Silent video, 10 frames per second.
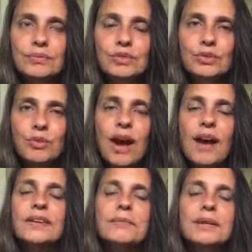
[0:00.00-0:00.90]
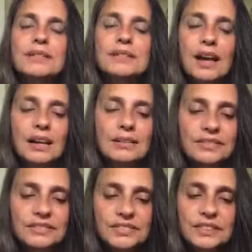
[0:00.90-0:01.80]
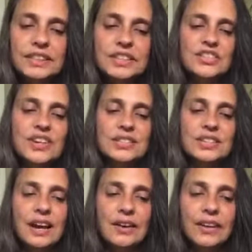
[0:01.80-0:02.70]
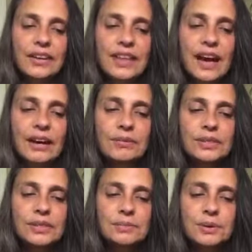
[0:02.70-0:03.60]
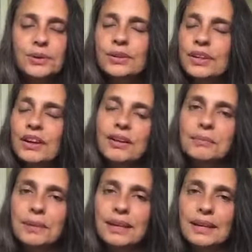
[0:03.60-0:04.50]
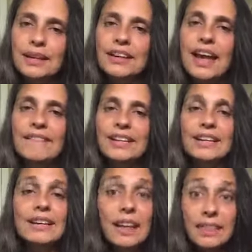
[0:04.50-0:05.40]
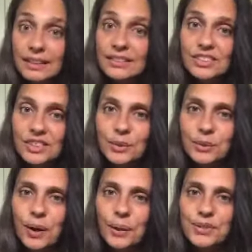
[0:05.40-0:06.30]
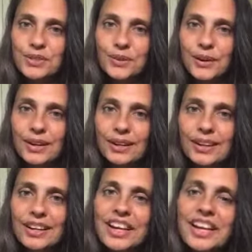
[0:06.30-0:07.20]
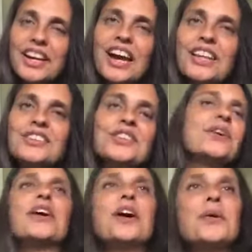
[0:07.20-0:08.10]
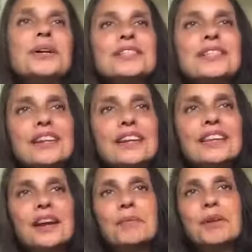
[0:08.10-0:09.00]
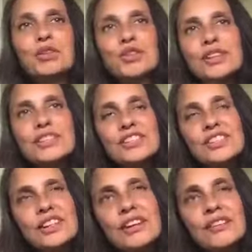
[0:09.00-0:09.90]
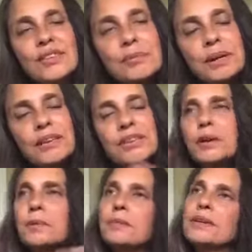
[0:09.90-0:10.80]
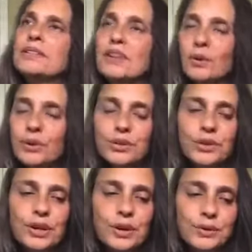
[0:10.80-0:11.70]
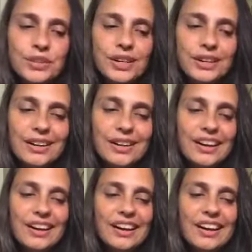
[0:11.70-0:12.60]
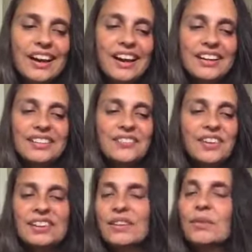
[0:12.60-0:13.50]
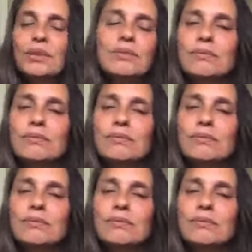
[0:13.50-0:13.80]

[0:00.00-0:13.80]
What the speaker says: driving myself and feeling stressed out. Like that was purely on me and having nothing to do with what I was doing. And so here I was thinking that I'm, transitioning from being a therapist to only doing coaching. And I fell in love with,